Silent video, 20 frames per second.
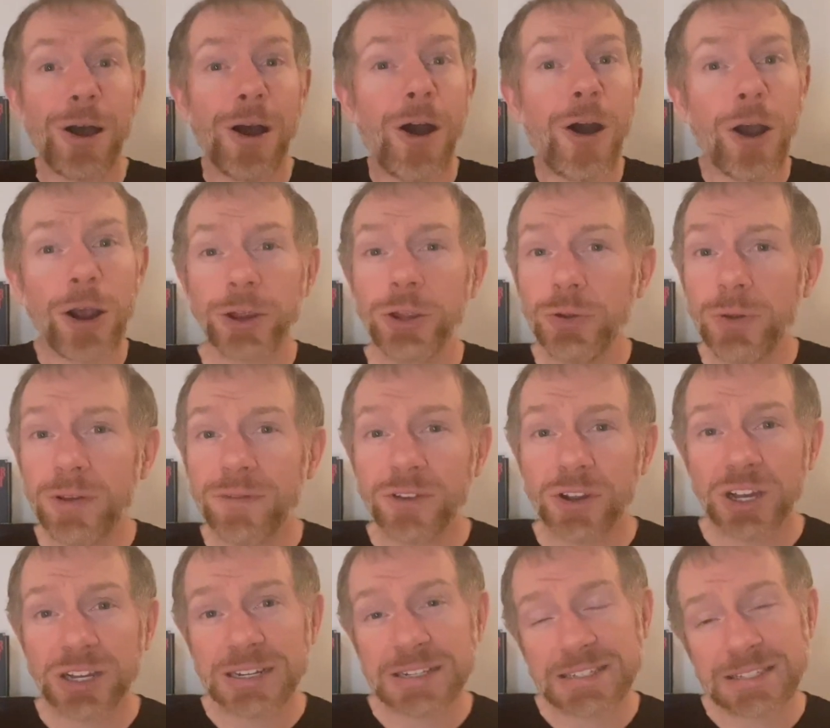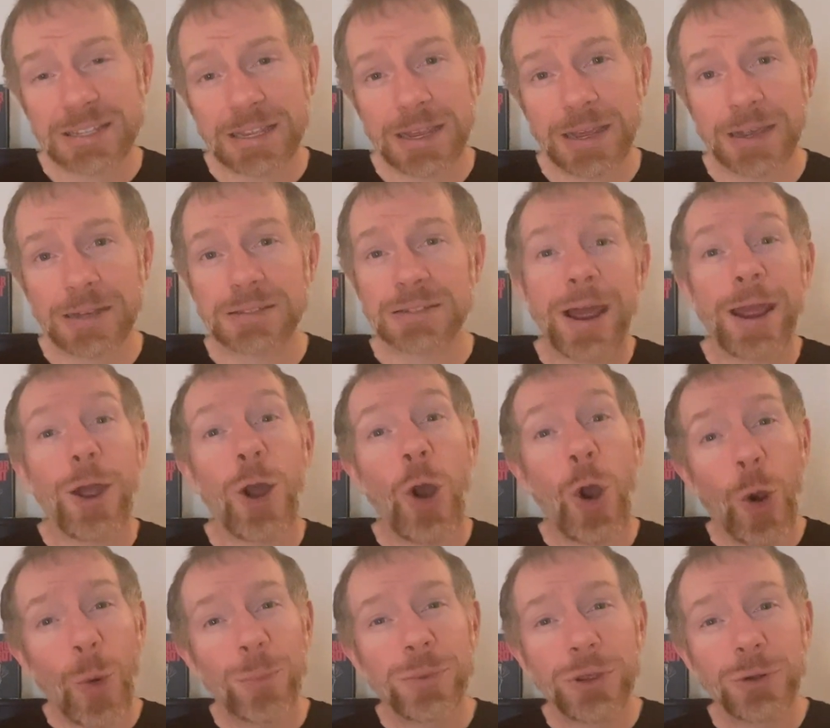Are you even going to see it? I
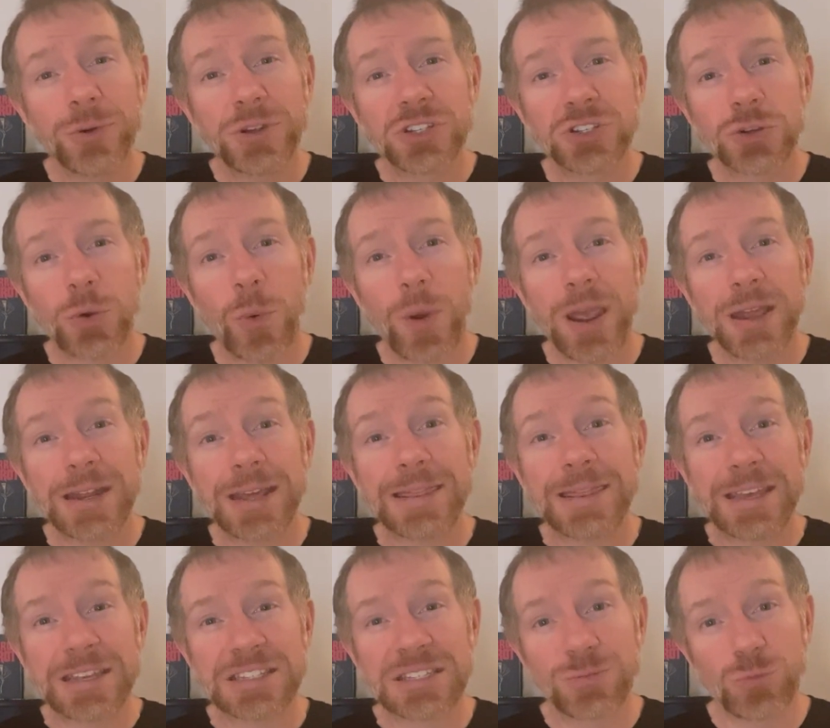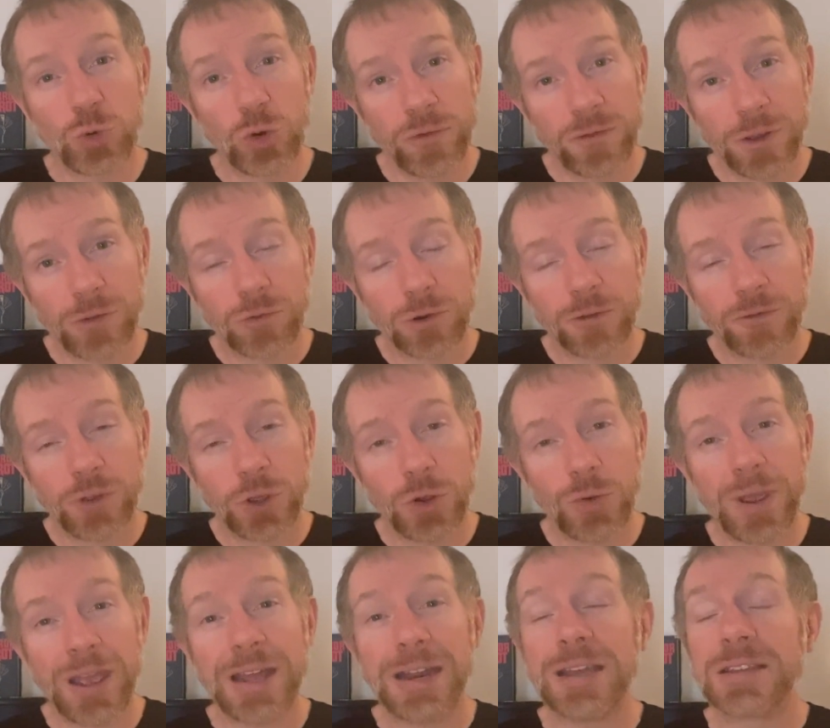hope you enjoyed this movie review.
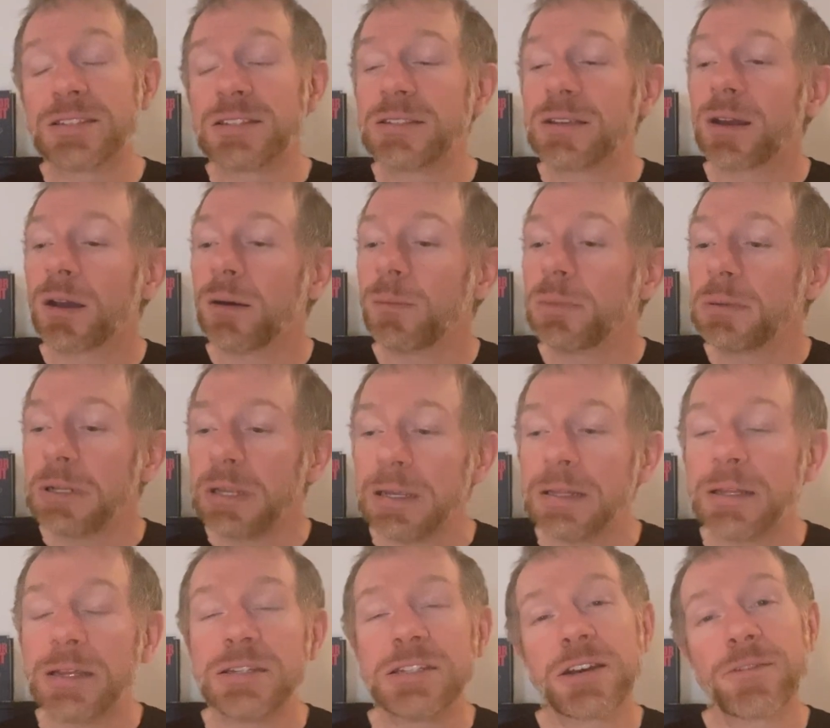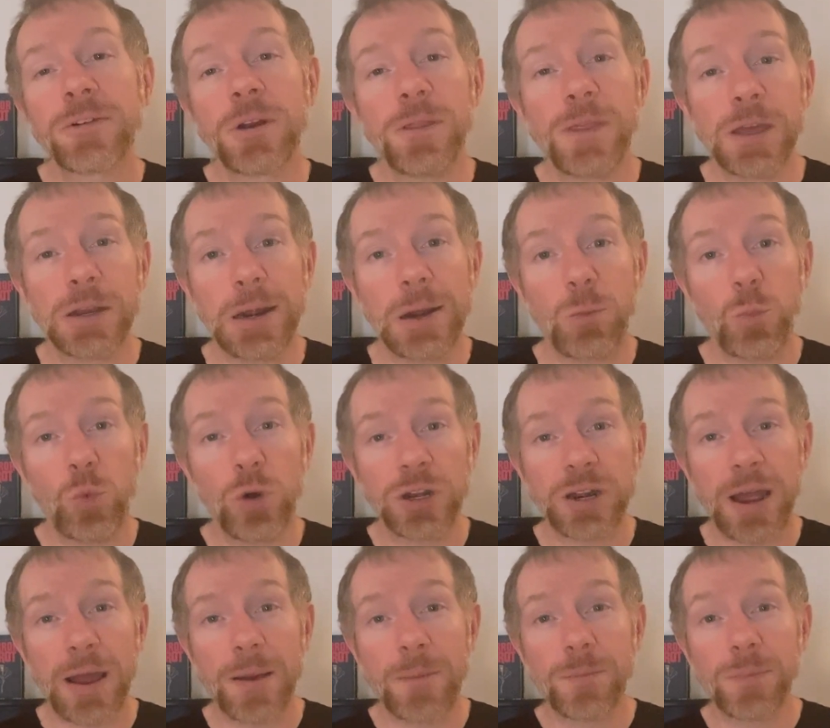It is completely different than what
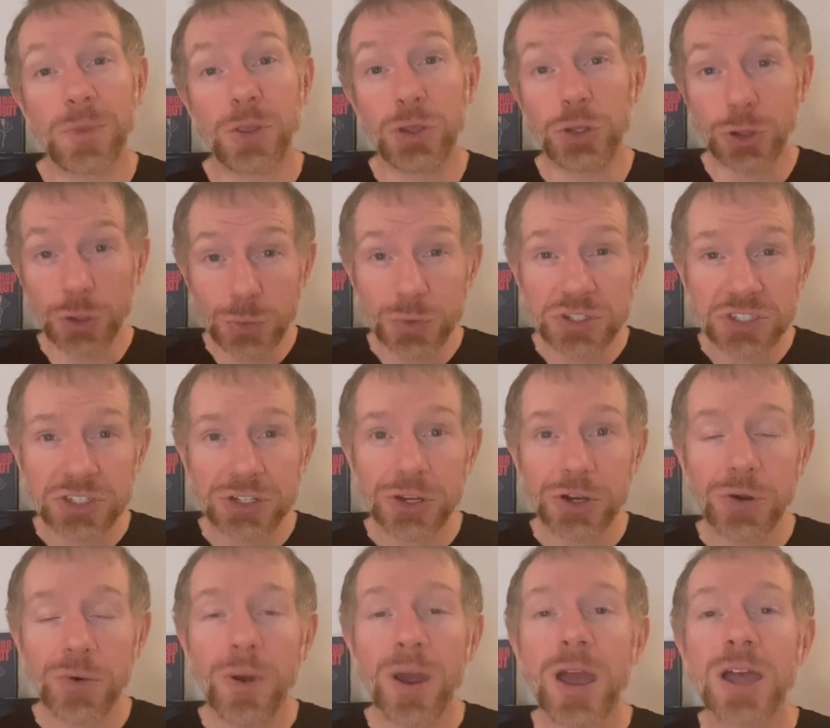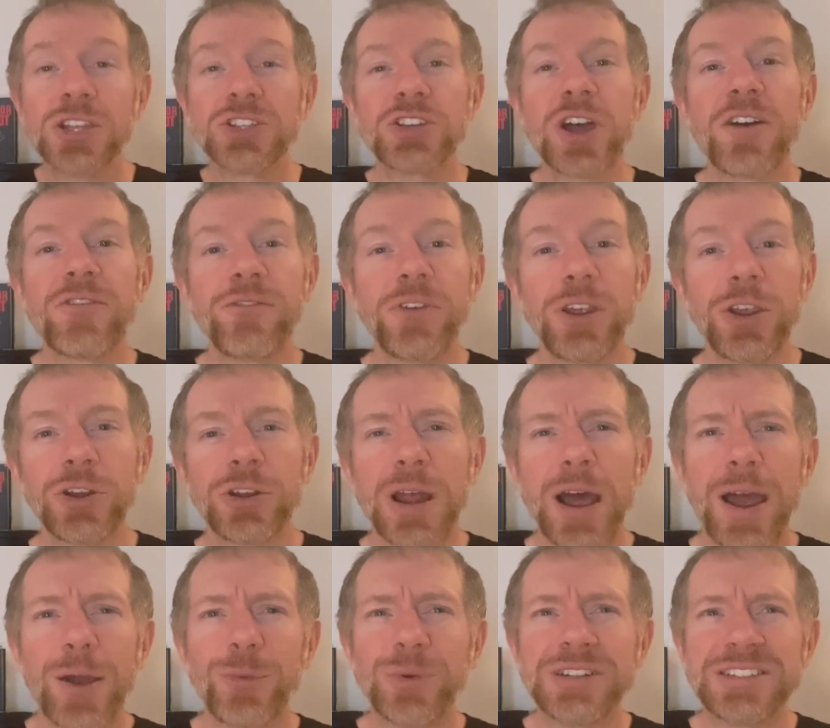I'm used to, so I figured
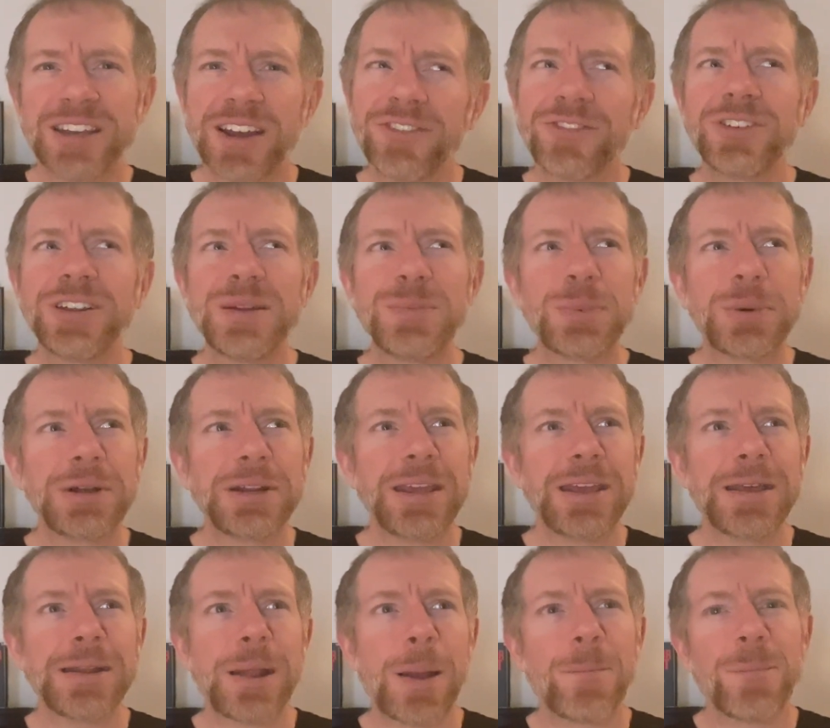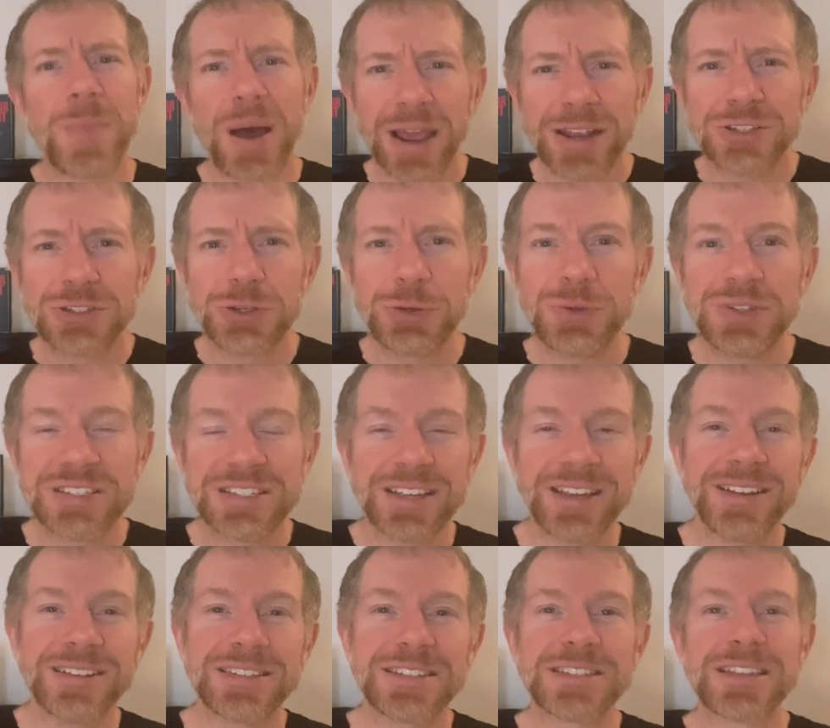I would definitely put in my 2
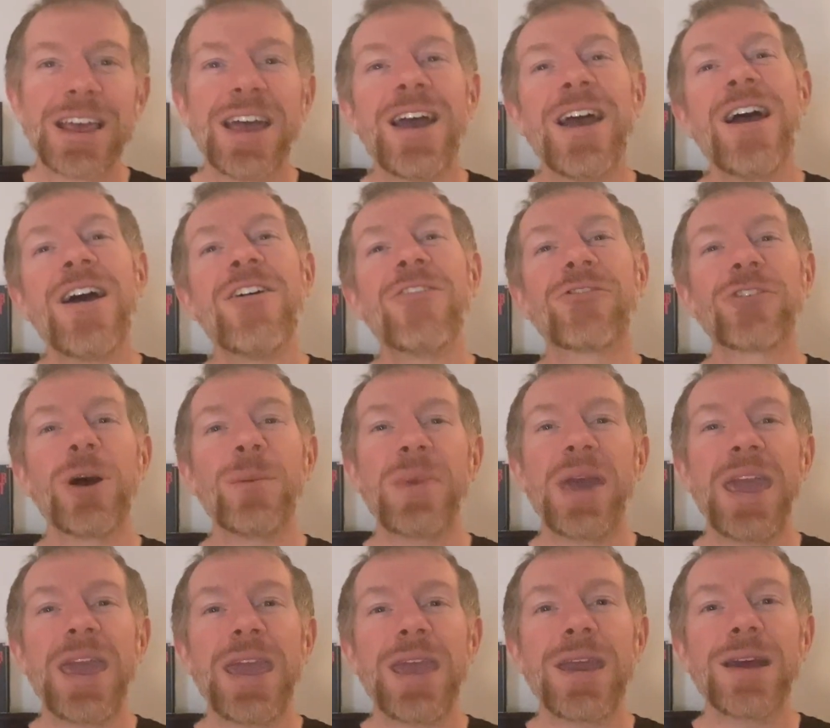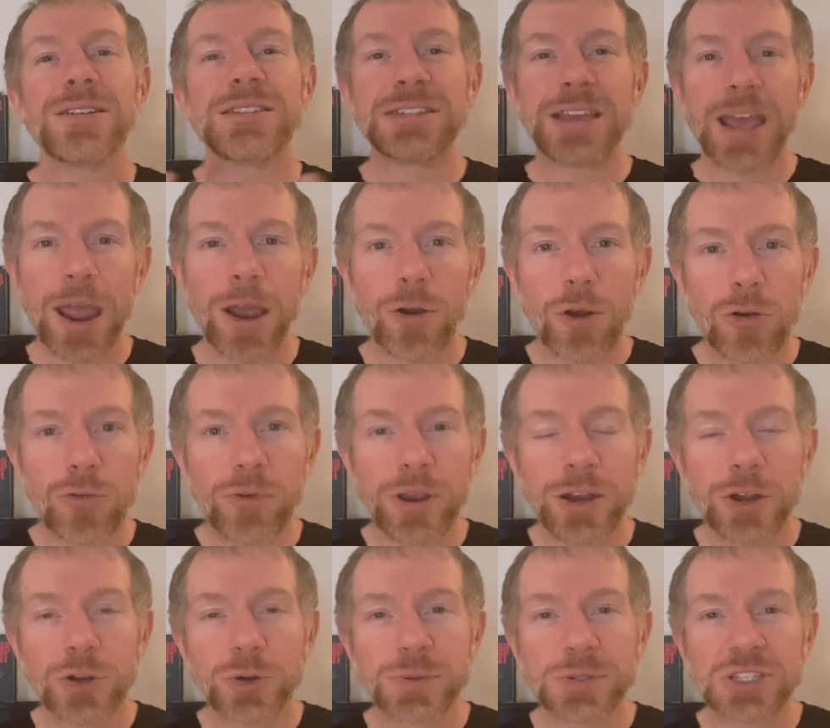cents from a tarot
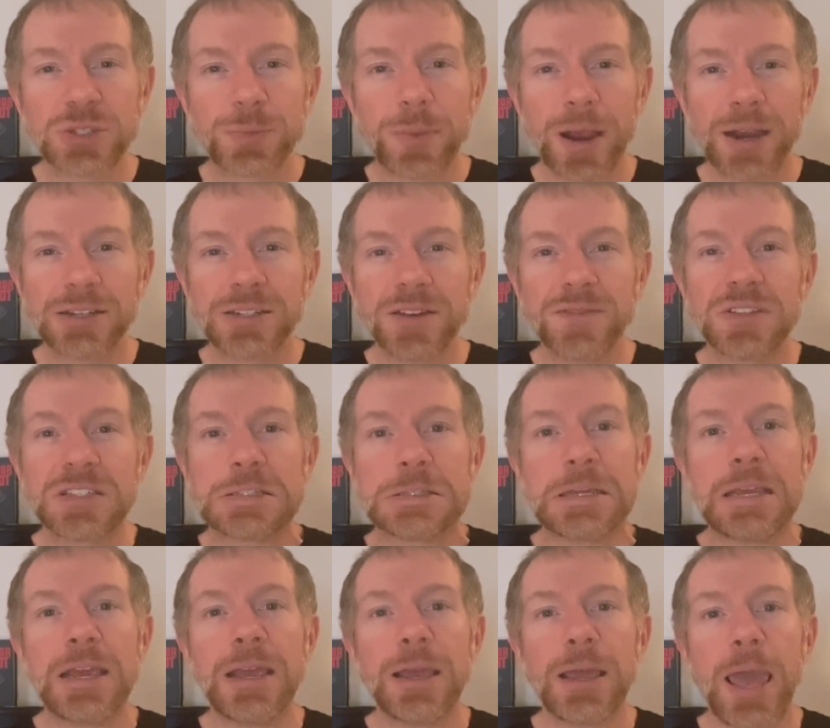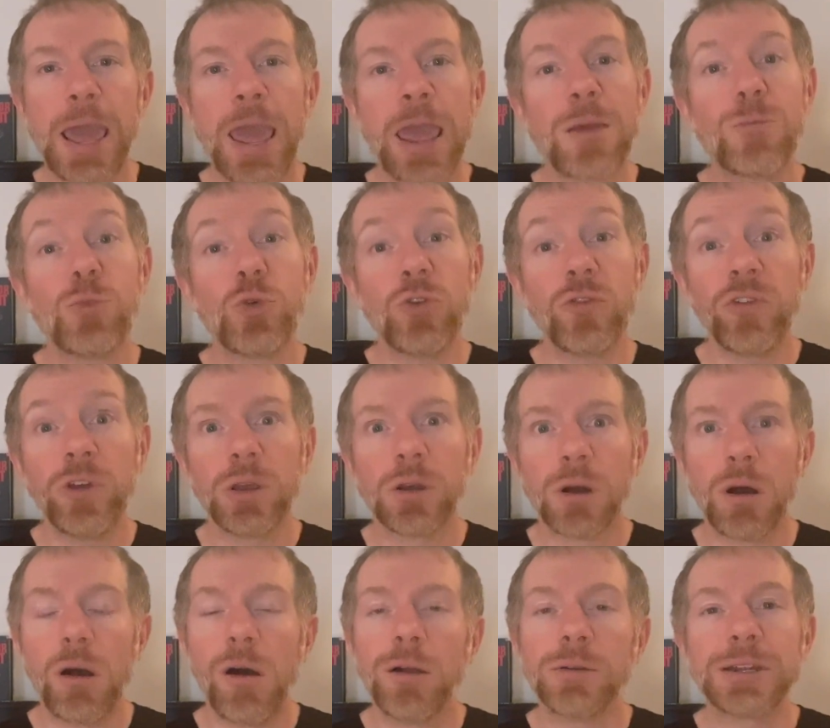reader perspective, seeing a movie
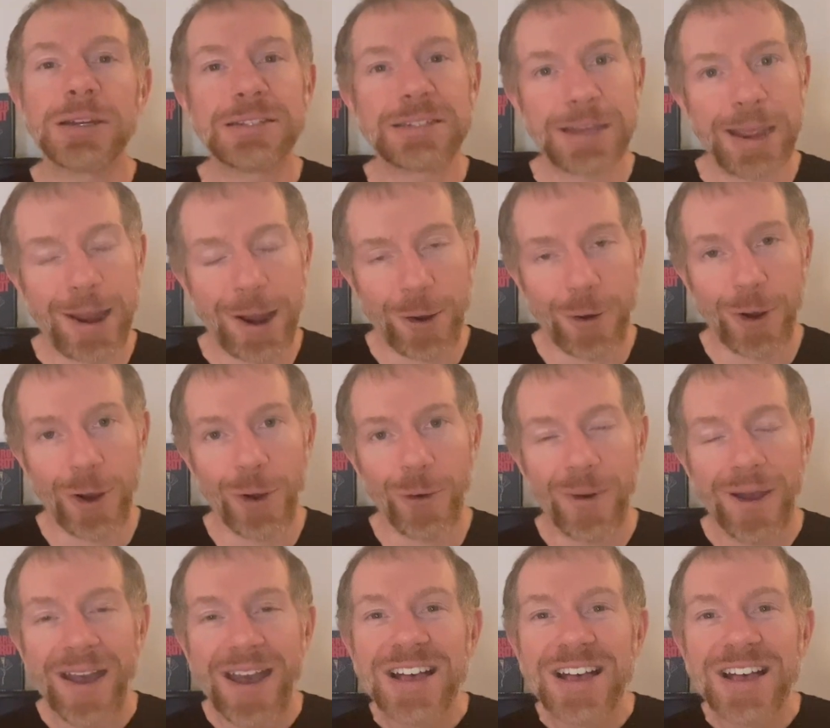called Tarot.